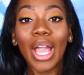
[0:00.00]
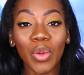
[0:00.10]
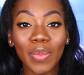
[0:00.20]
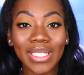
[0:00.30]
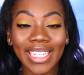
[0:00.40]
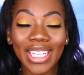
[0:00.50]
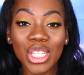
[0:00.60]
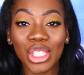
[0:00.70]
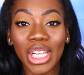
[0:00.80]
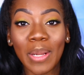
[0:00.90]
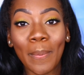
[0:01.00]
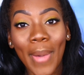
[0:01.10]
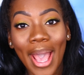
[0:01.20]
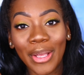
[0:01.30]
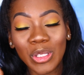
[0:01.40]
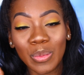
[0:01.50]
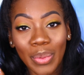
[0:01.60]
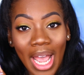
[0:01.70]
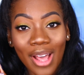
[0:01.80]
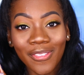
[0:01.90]
I will be taking the shade Mild
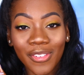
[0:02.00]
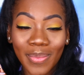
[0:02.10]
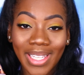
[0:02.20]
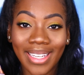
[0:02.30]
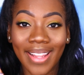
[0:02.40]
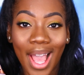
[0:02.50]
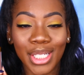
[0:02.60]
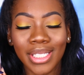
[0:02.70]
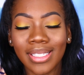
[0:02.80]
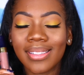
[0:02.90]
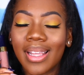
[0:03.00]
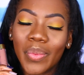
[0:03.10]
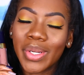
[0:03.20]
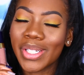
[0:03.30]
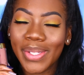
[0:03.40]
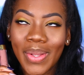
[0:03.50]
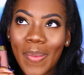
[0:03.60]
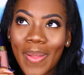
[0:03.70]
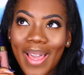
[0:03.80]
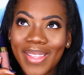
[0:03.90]
Brown from Lena Lashes, and we're just going
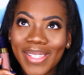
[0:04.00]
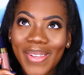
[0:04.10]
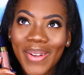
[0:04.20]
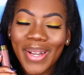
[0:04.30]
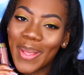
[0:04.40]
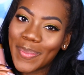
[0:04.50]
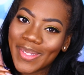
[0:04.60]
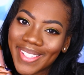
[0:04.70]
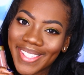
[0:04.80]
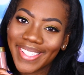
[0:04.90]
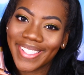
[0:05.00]
to apply this on our lips.